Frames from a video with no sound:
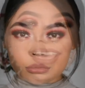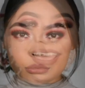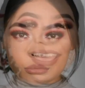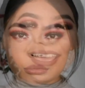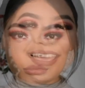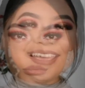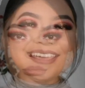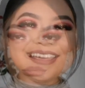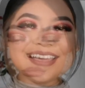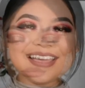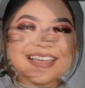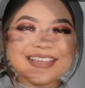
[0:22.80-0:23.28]

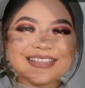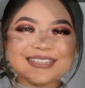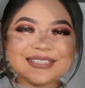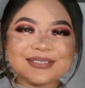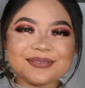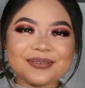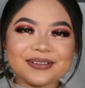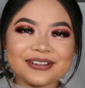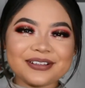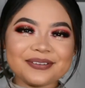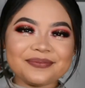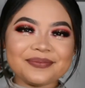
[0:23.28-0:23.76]
Hey guys,
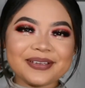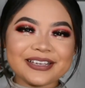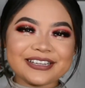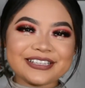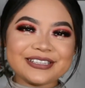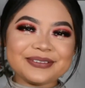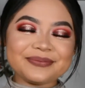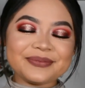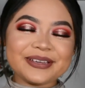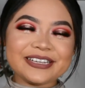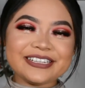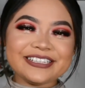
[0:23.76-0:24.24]
welcome back
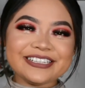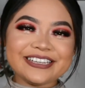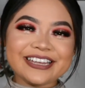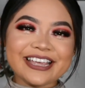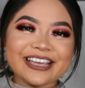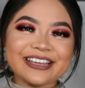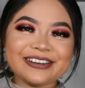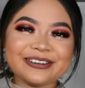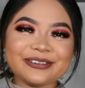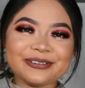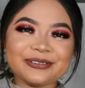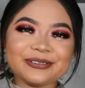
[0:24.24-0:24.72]
to my
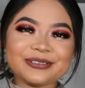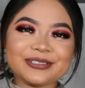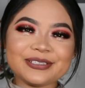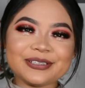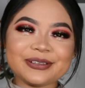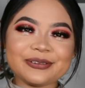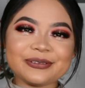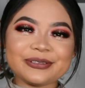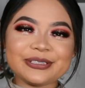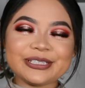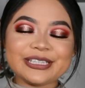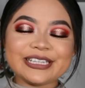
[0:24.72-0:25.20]
channel.
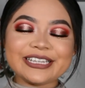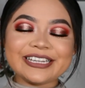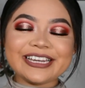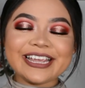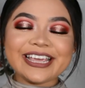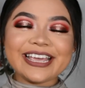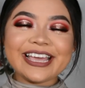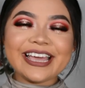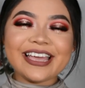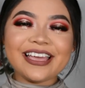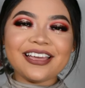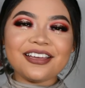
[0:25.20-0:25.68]
So
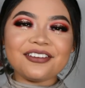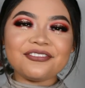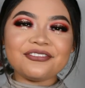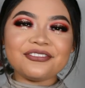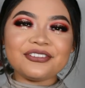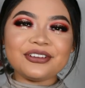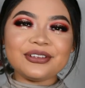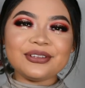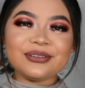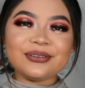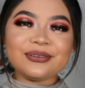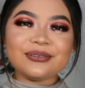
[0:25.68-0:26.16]
today I have for
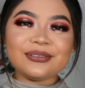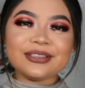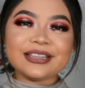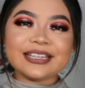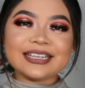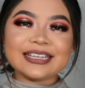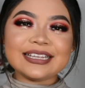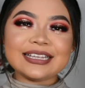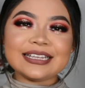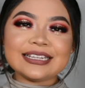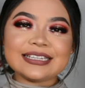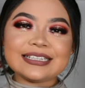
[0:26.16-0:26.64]
you
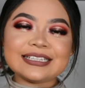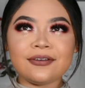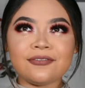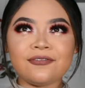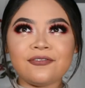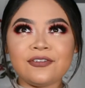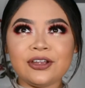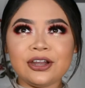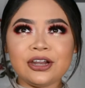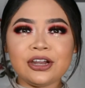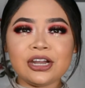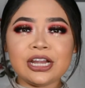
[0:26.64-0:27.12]
this
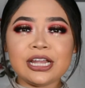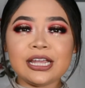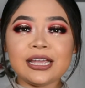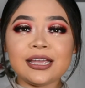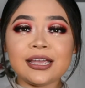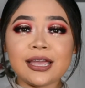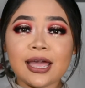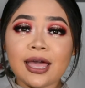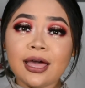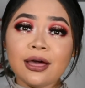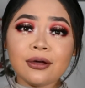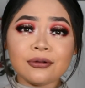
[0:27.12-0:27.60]

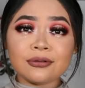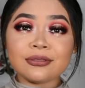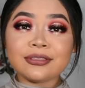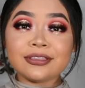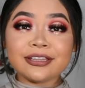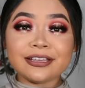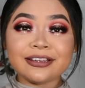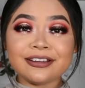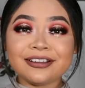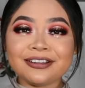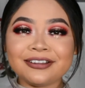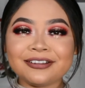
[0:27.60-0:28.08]
very out
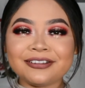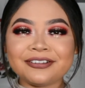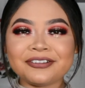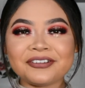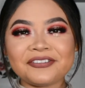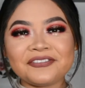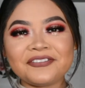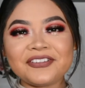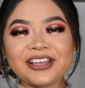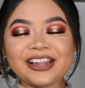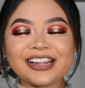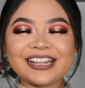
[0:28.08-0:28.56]
there
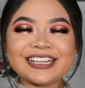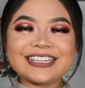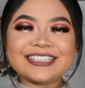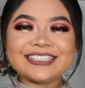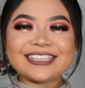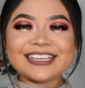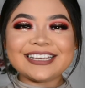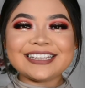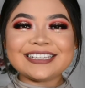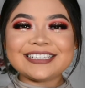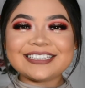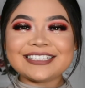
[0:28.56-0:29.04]

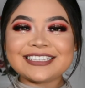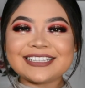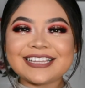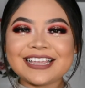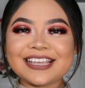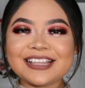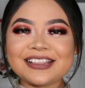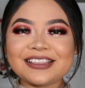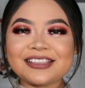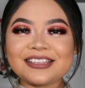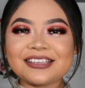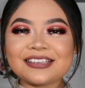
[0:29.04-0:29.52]
Valentine's
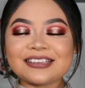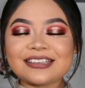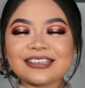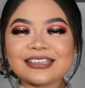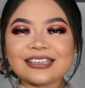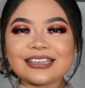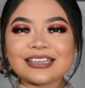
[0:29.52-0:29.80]
Day look.